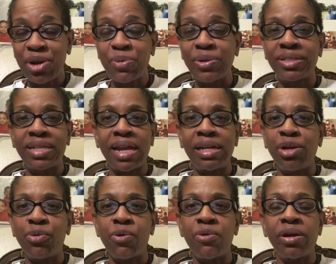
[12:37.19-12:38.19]
We're steadily
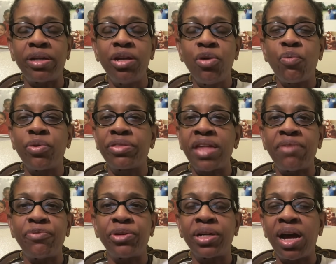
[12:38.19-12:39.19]
growing. We're
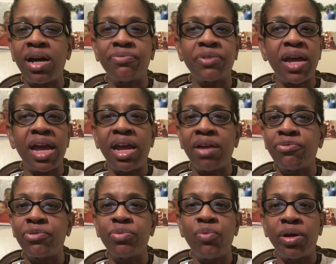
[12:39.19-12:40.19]
thankful to God for
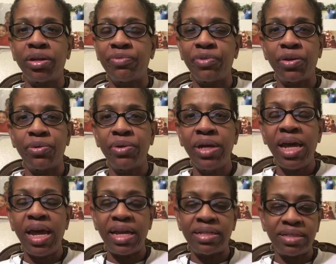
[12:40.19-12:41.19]
every one of you.
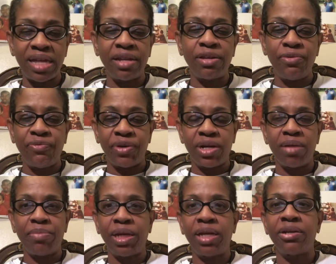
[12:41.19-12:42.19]
And thank you for
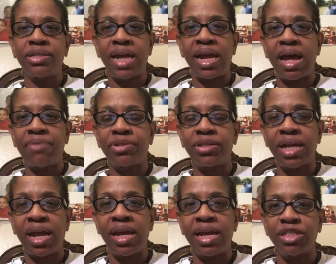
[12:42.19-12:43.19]
coming here day after
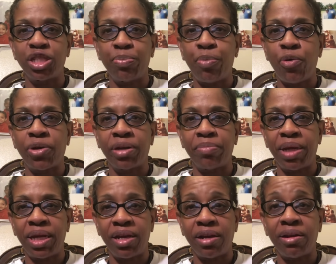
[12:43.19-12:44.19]
day and supporting
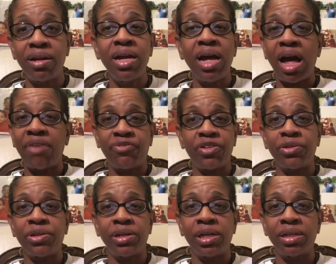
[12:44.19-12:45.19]
me here. I feel
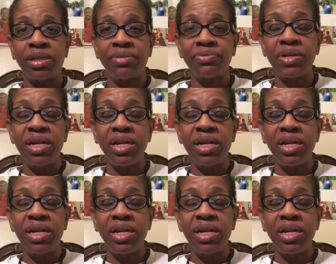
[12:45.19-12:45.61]
the love.